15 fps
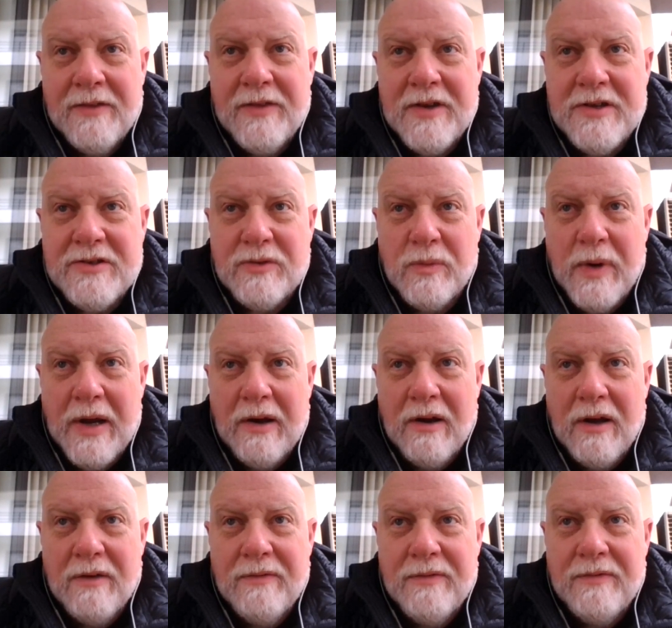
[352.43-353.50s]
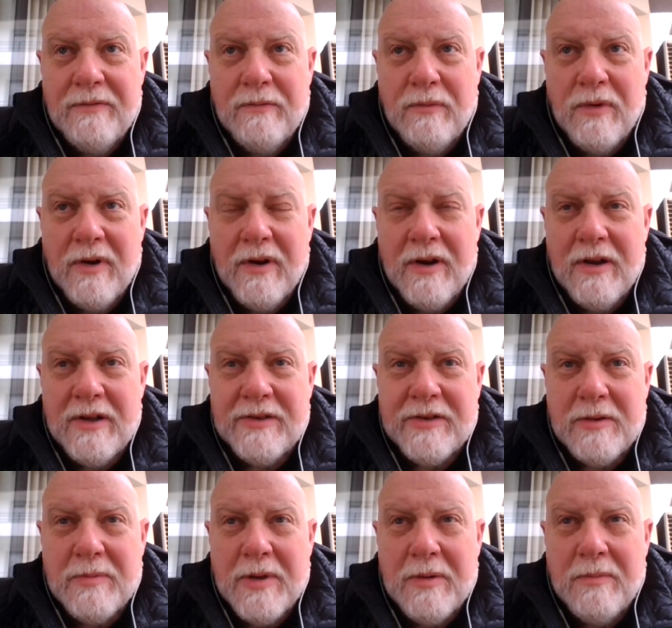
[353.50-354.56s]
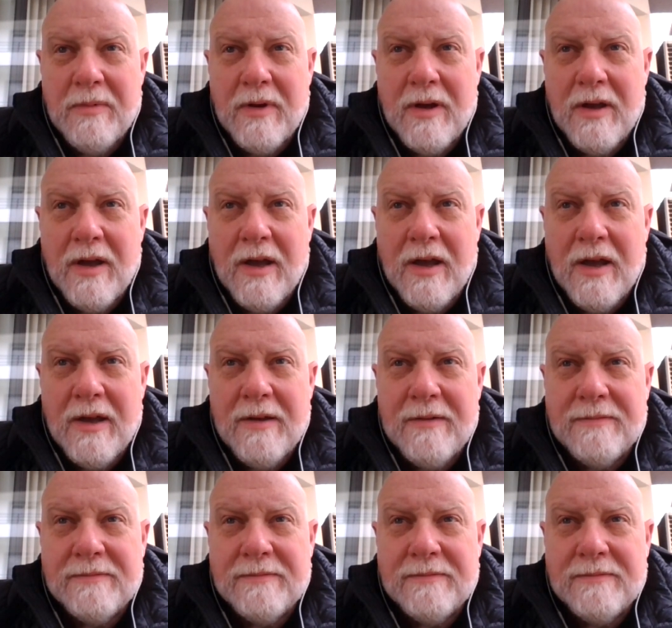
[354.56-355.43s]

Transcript: that he's aware of where it's going to be uh,